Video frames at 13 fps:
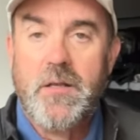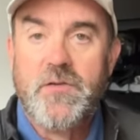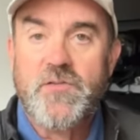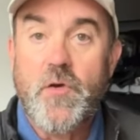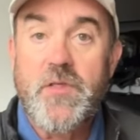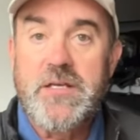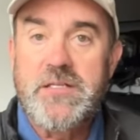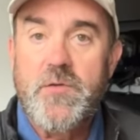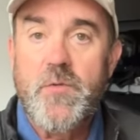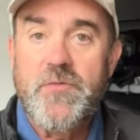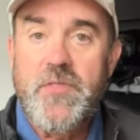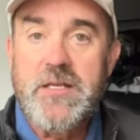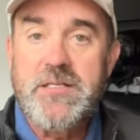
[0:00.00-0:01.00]
So they did
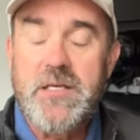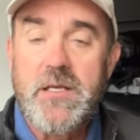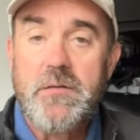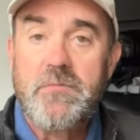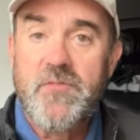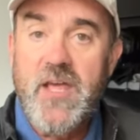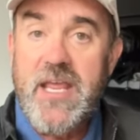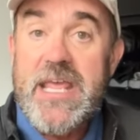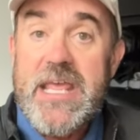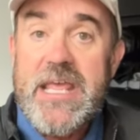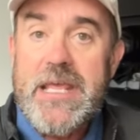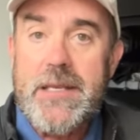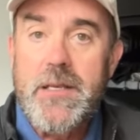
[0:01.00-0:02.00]
what they did, they
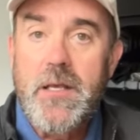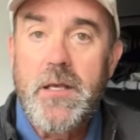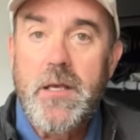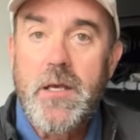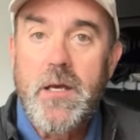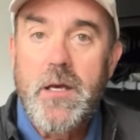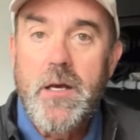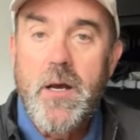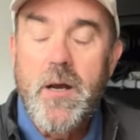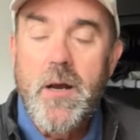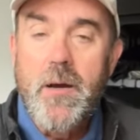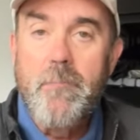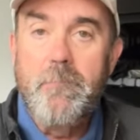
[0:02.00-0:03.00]
hid,
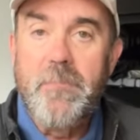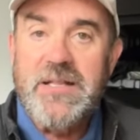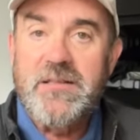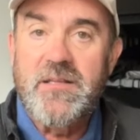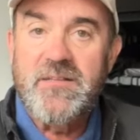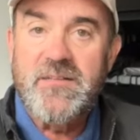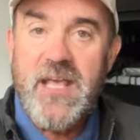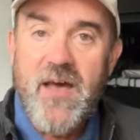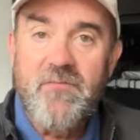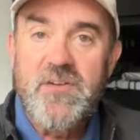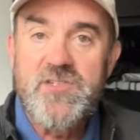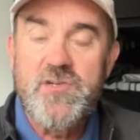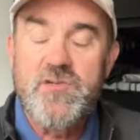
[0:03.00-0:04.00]
but the
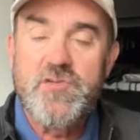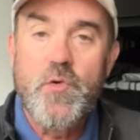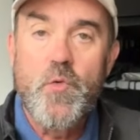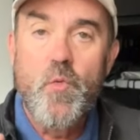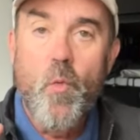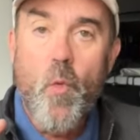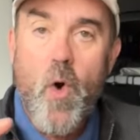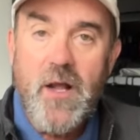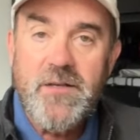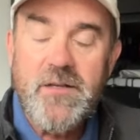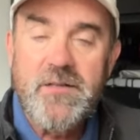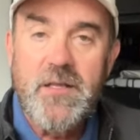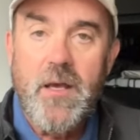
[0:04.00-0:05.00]
savages who
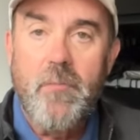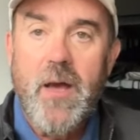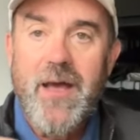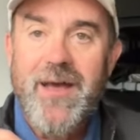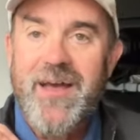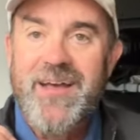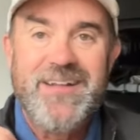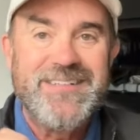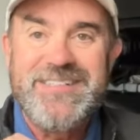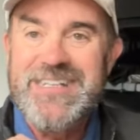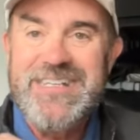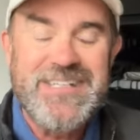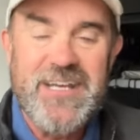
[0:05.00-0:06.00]
wanted them
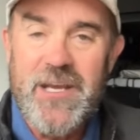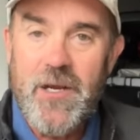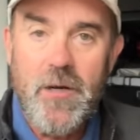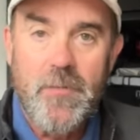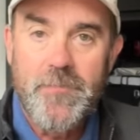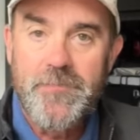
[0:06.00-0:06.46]
didn't care.